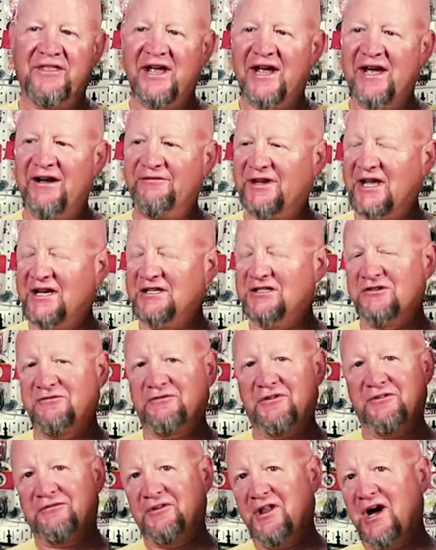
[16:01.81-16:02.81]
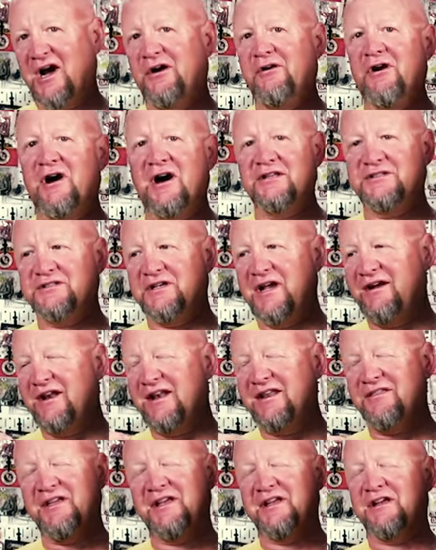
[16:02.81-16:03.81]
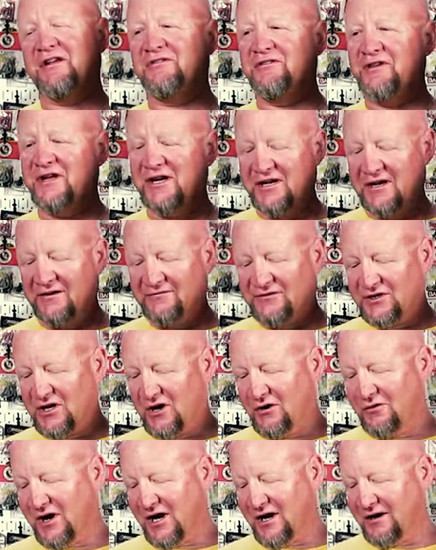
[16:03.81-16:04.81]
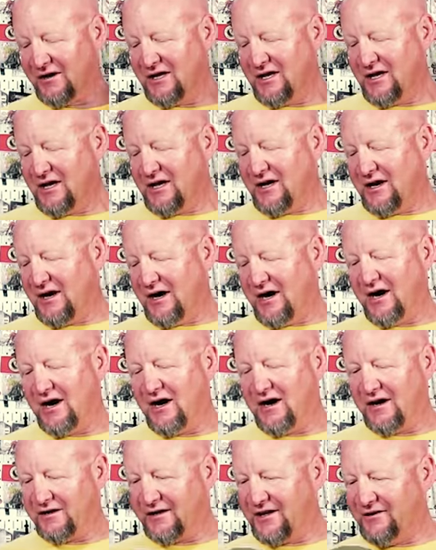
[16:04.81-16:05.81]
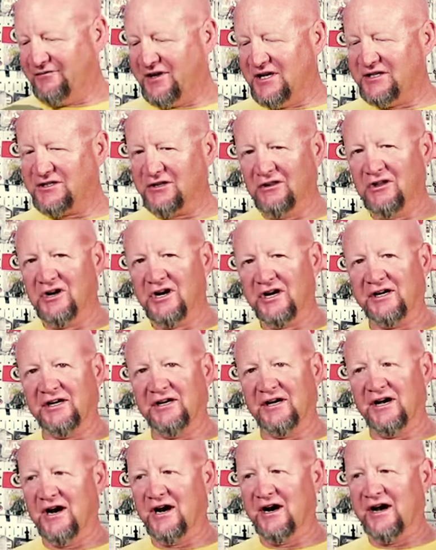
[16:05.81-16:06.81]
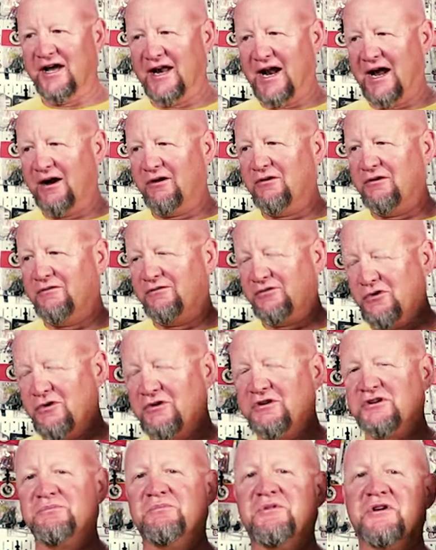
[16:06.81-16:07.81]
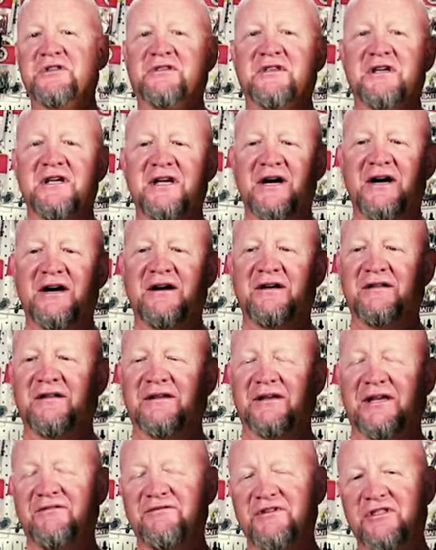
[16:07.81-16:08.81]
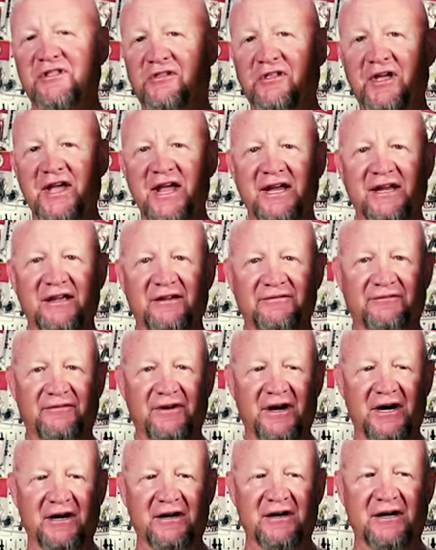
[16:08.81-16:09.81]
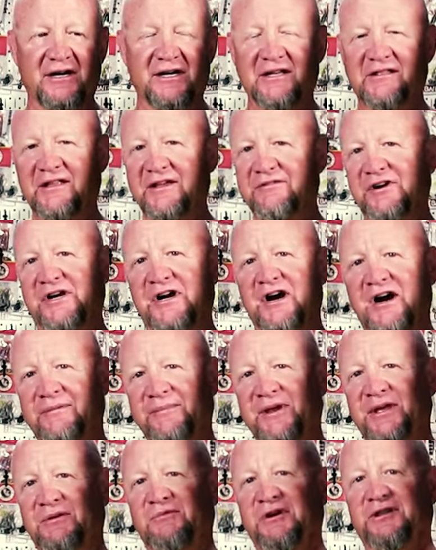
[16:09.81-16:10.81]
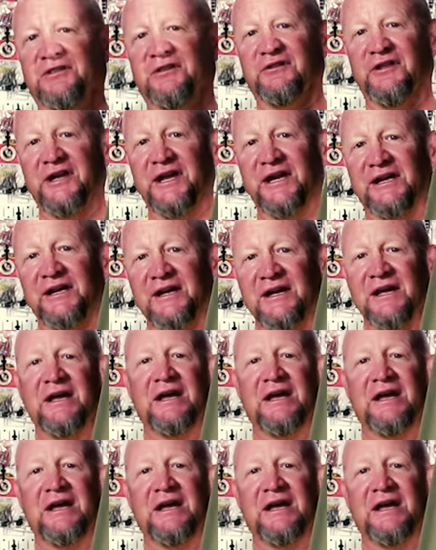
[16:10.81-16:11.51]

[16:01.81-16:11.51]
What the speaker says: They have cases for fly rods, anything you can think of. So give these a look, and I will of course put the give you the link if you leave a comment and want the link.